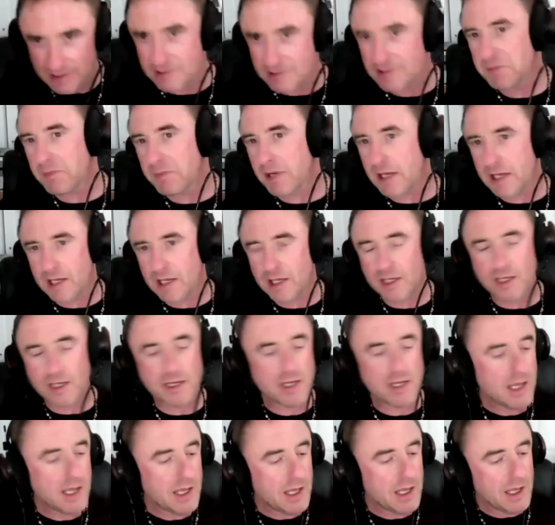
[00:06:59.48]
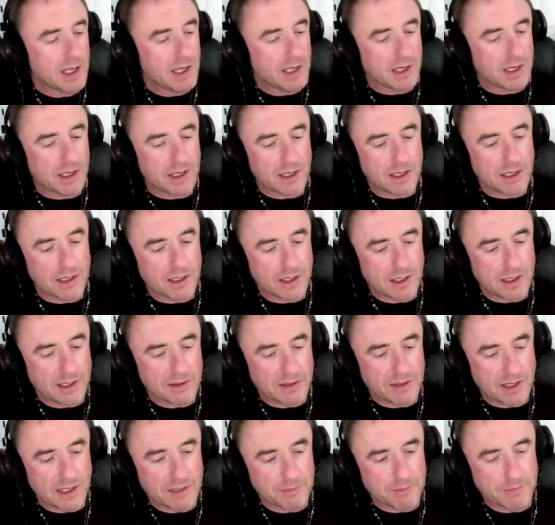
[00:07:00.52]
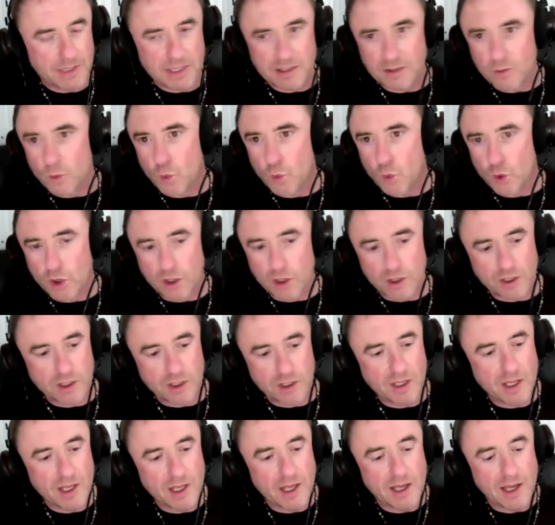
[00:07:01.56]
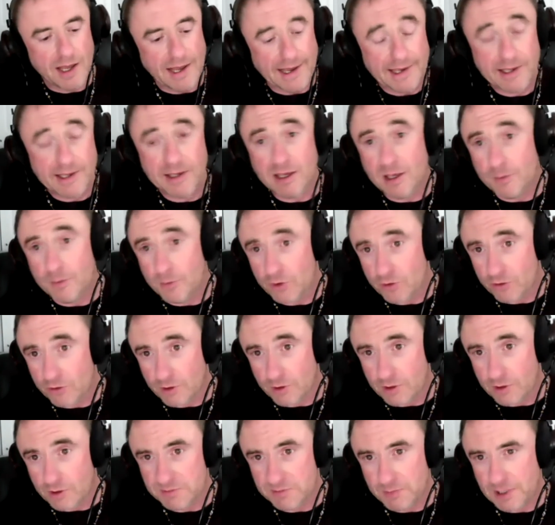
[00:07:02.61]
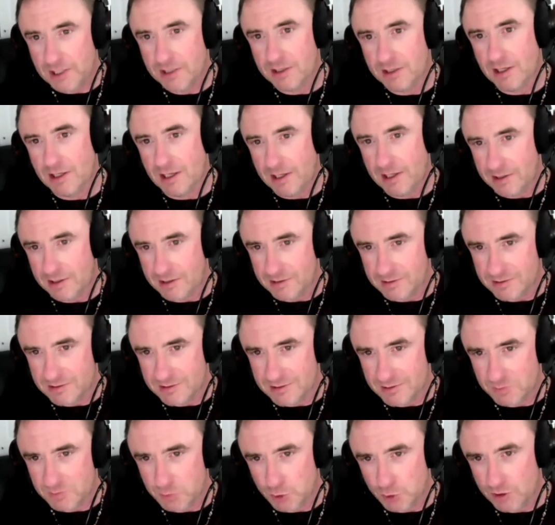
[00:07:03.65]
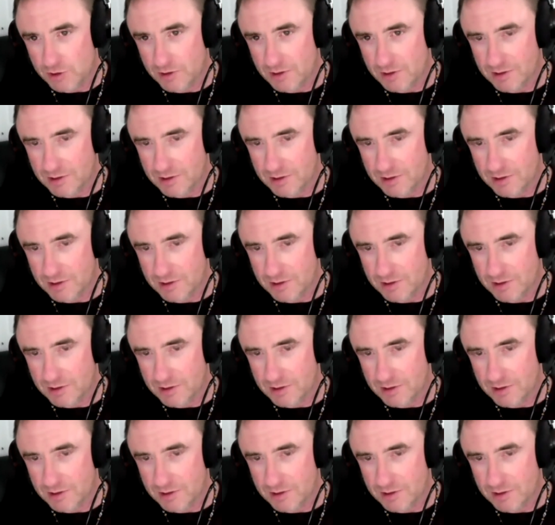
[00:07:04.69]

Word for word: in my head uh, and, and make it work. I came across Michael Eigen's book at